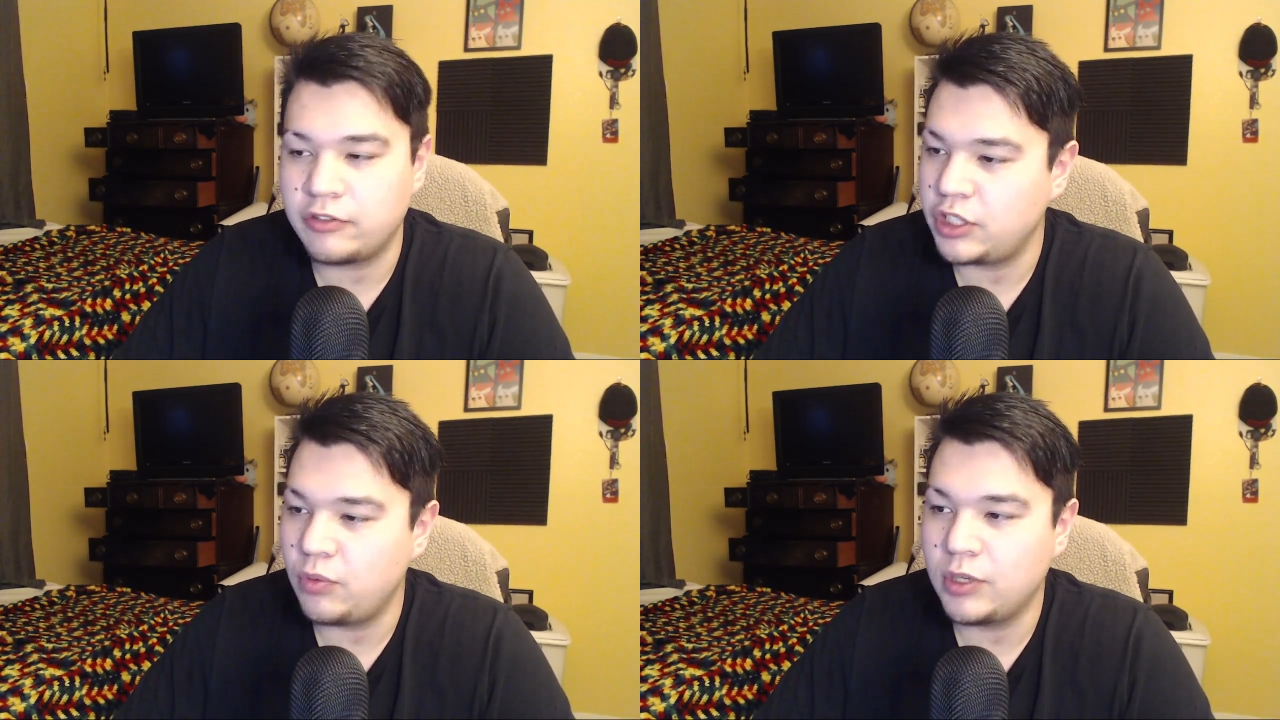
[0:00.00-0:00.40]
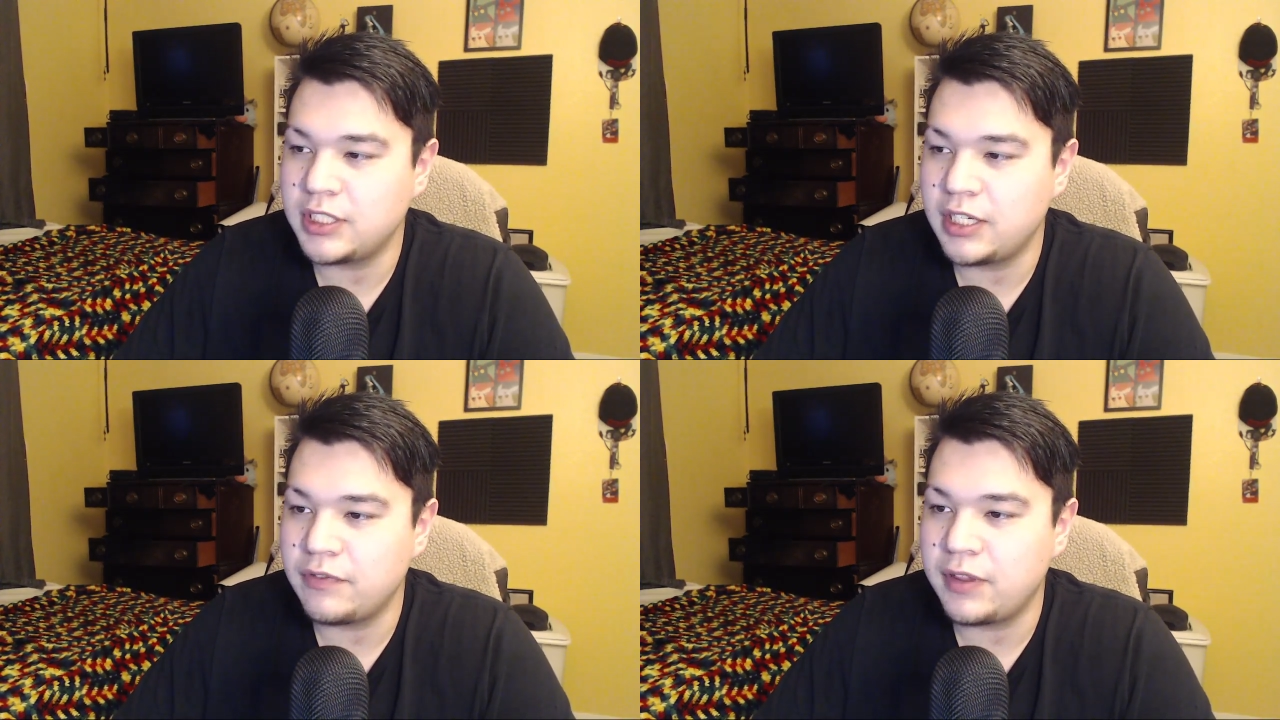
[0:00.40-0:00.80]
She
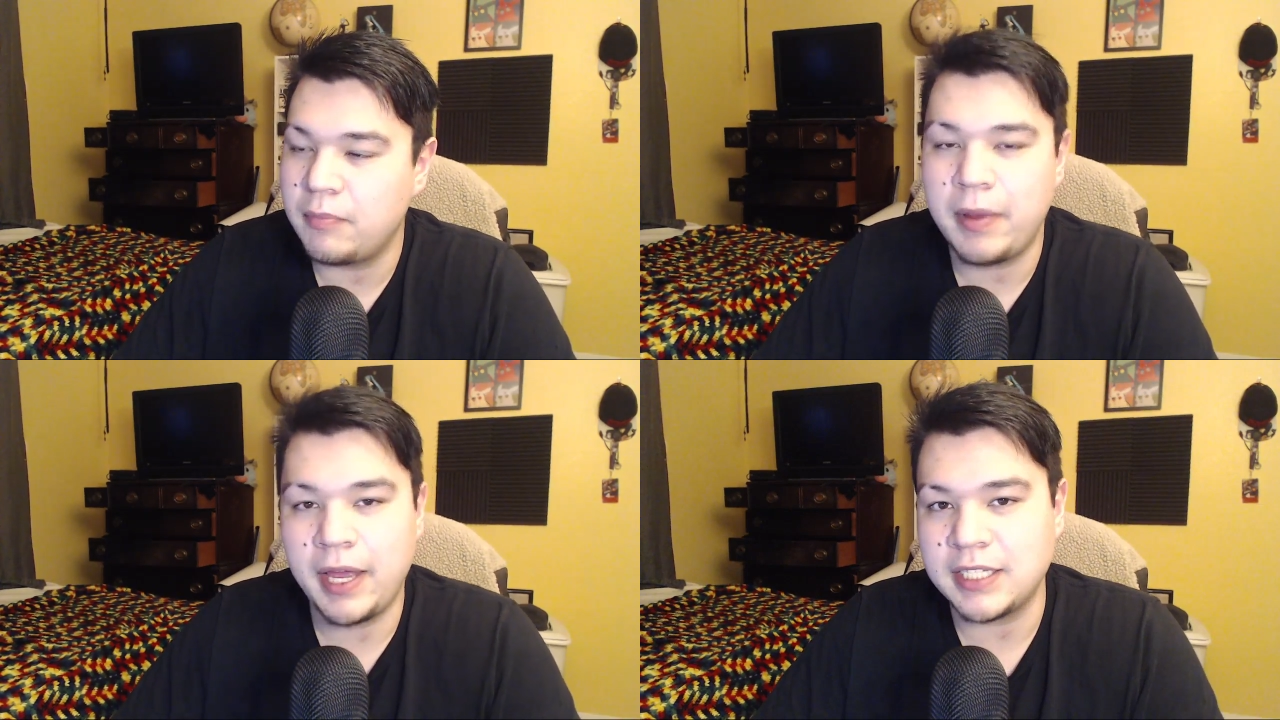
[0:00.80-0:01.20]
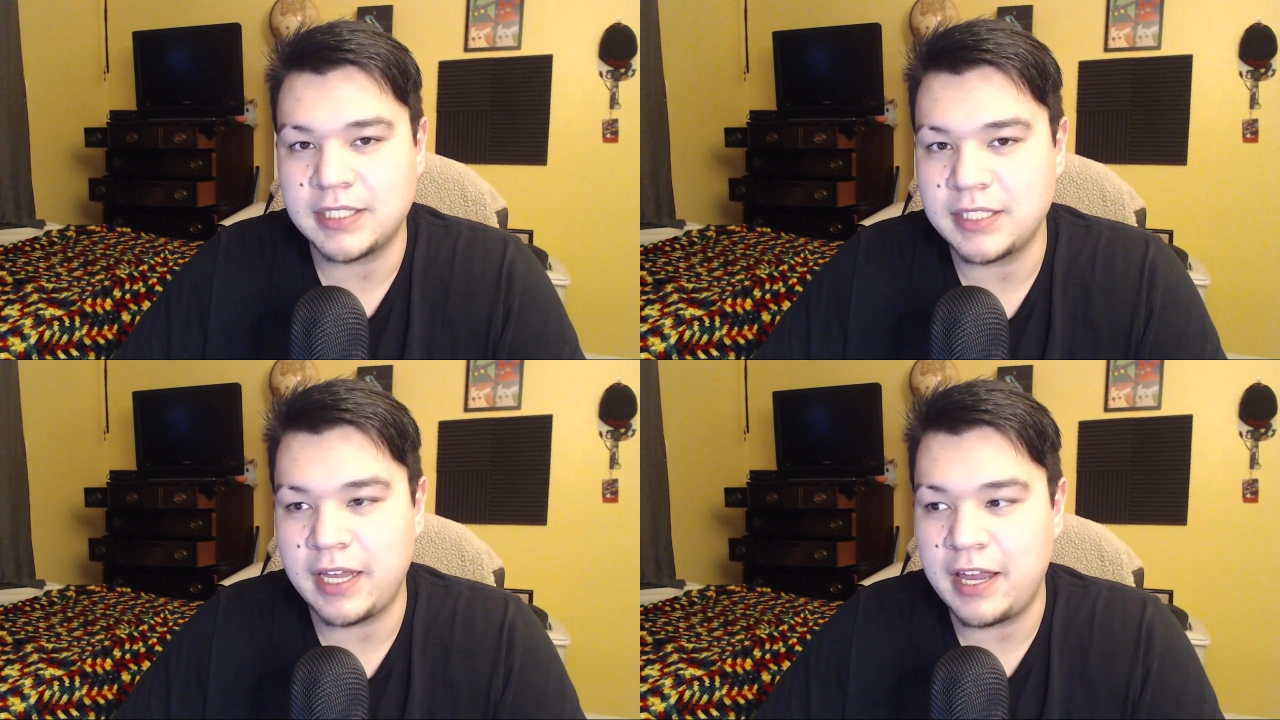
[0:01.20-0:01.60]
wasn't even the
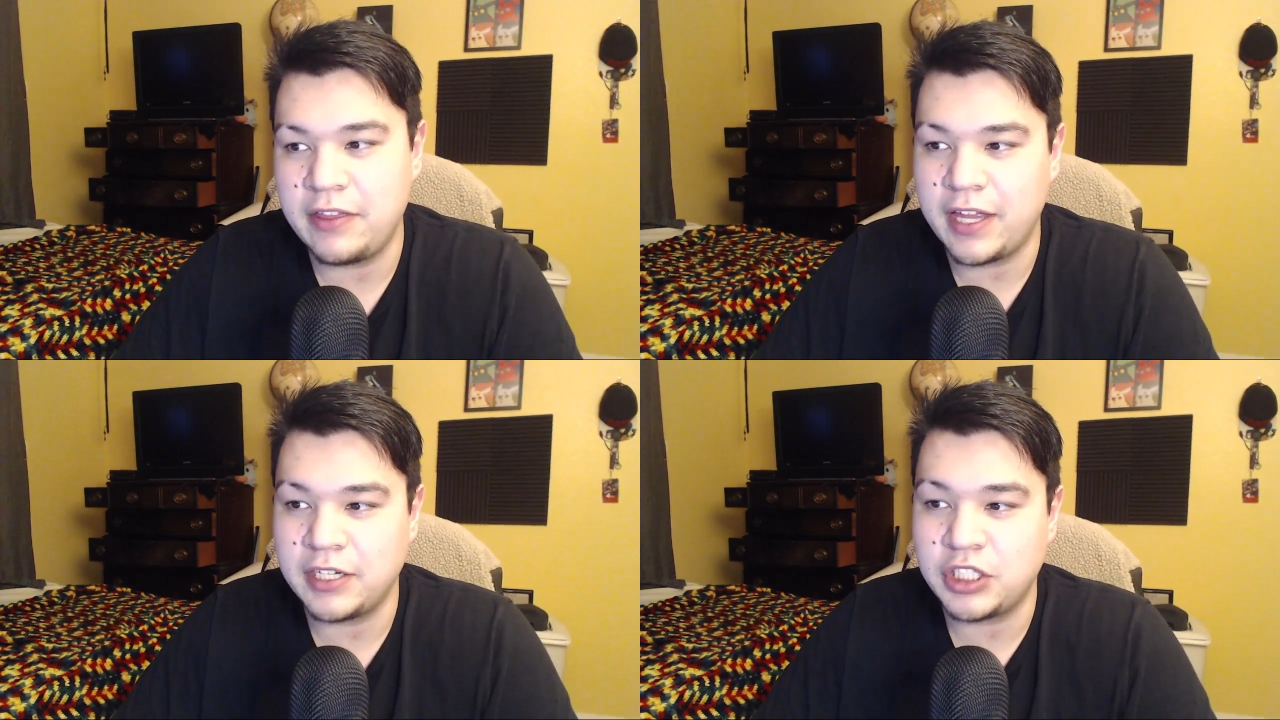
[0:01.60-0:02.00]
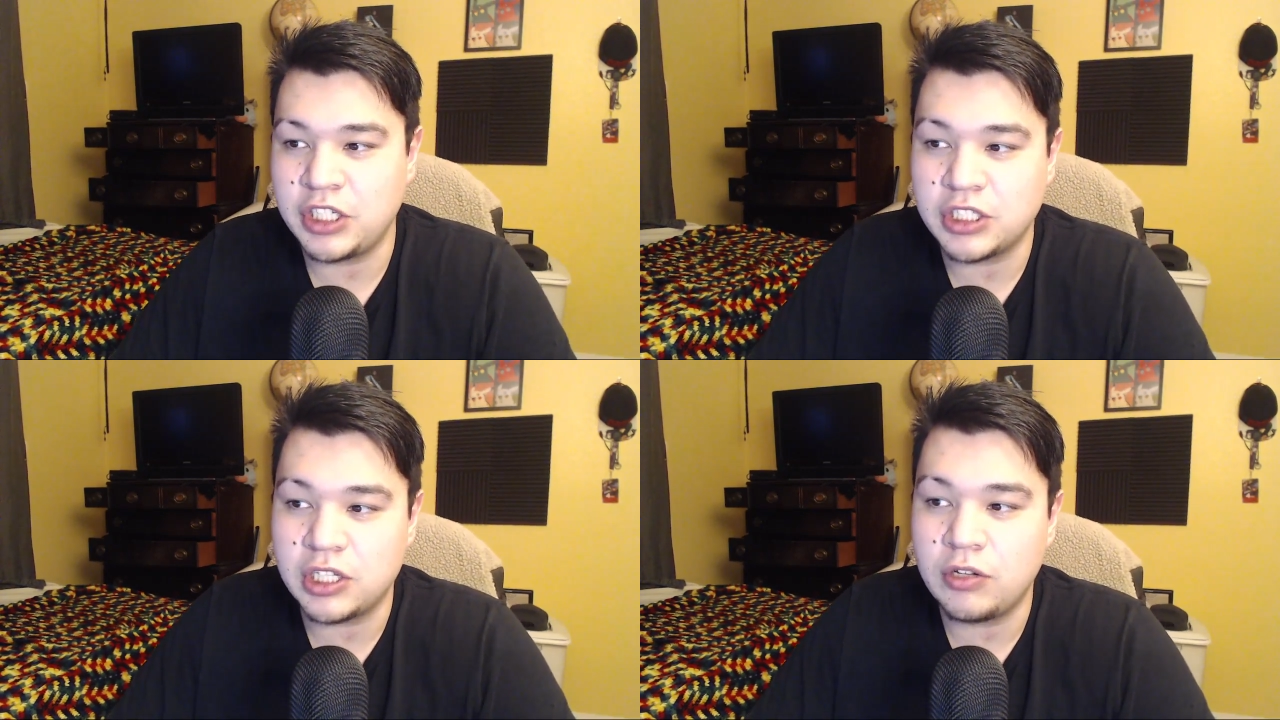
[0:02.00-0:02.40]
best, and then she
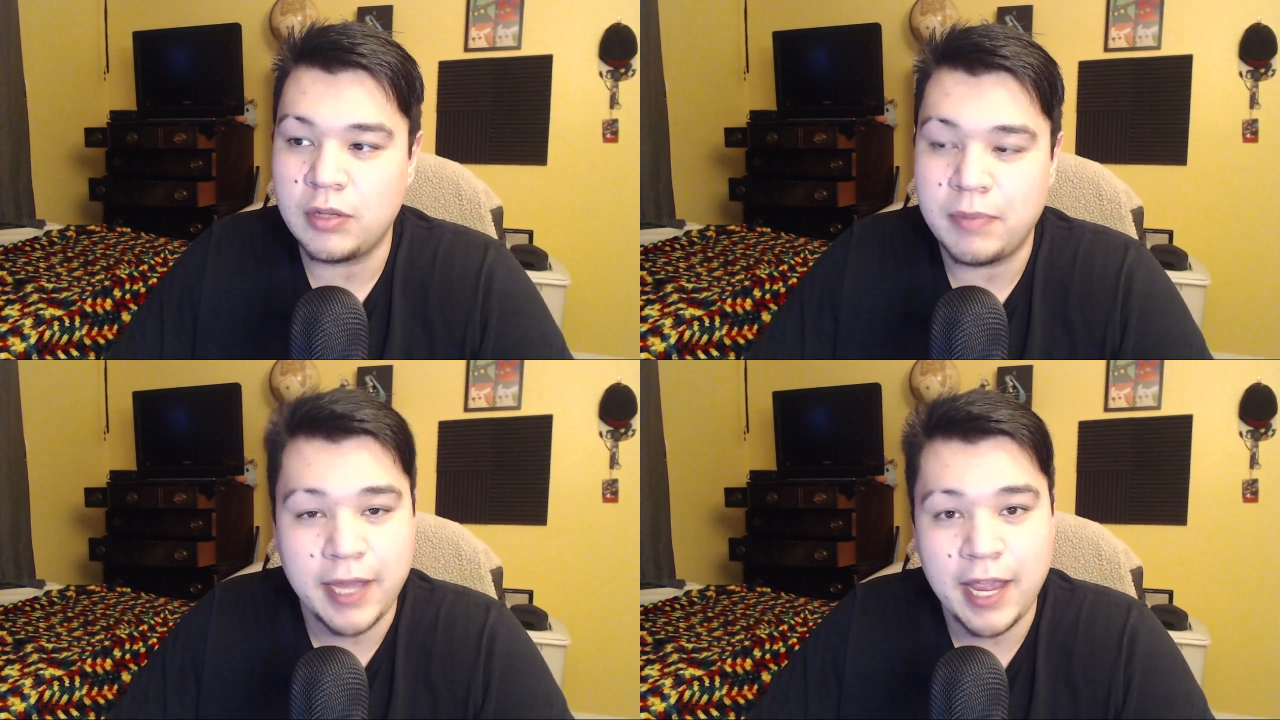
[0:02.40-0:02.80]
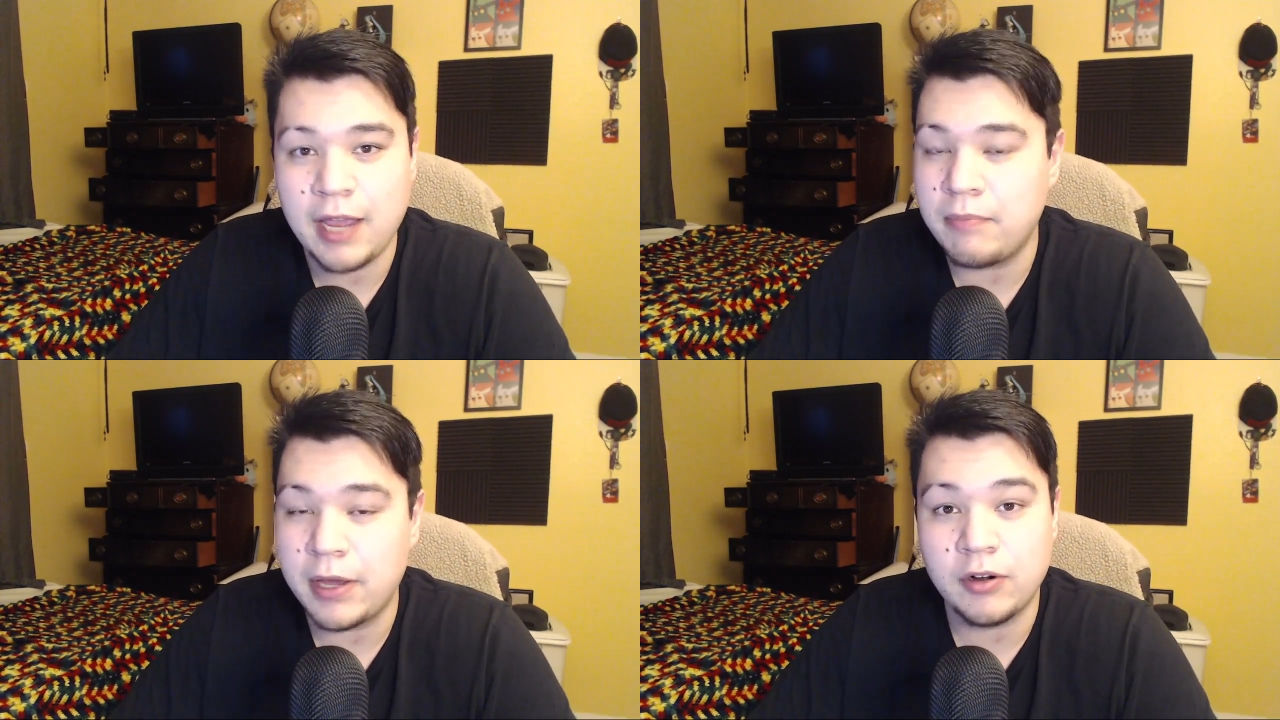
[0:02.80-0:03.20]
slowly
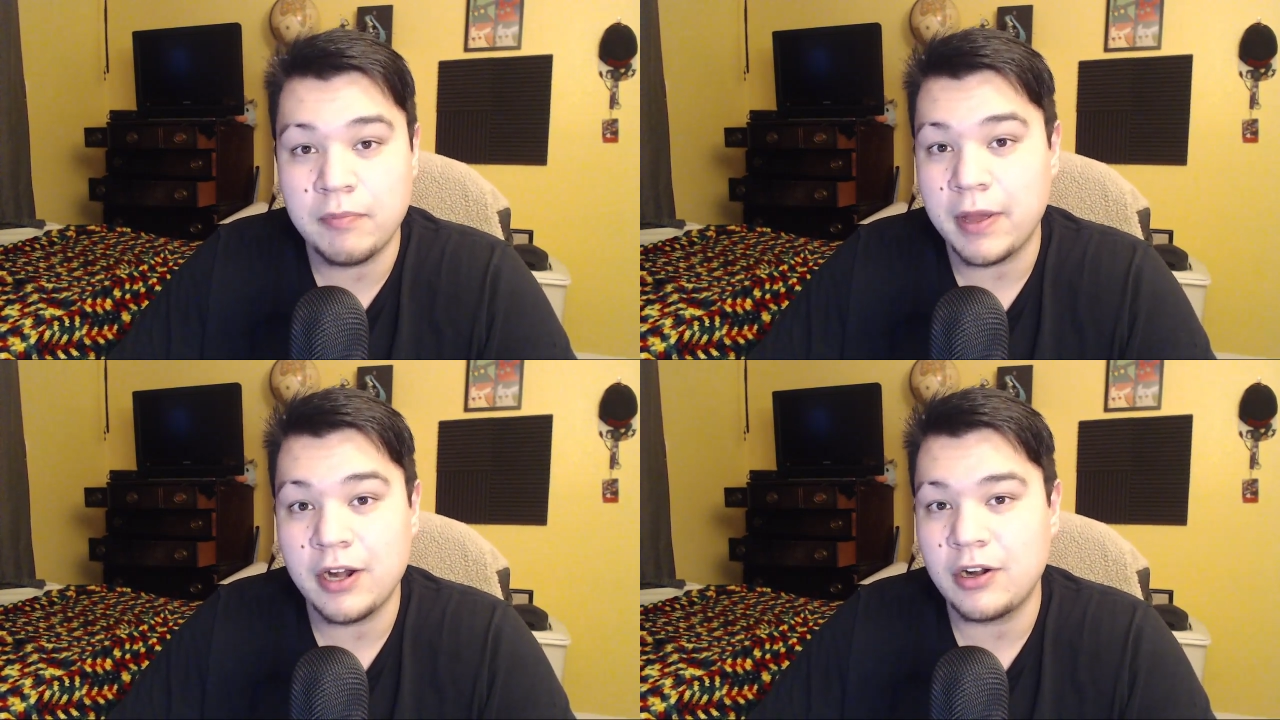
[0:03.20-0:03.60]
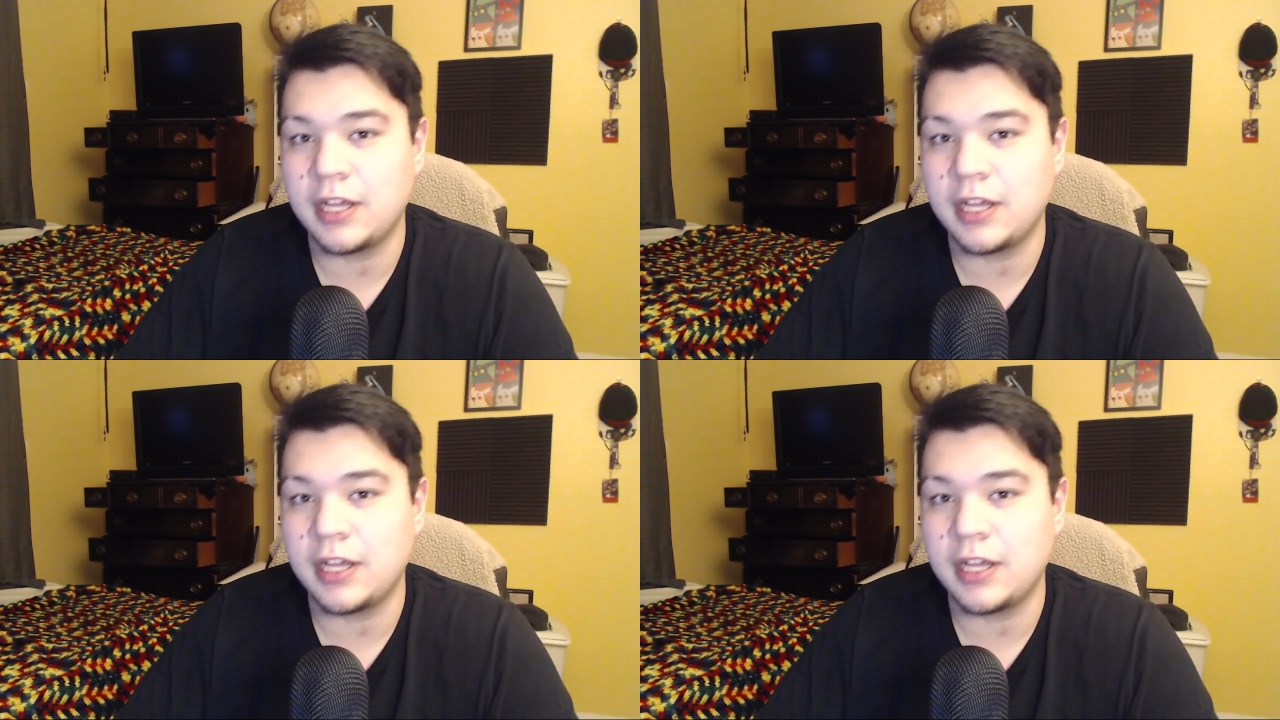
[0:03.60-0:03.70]
became better and better,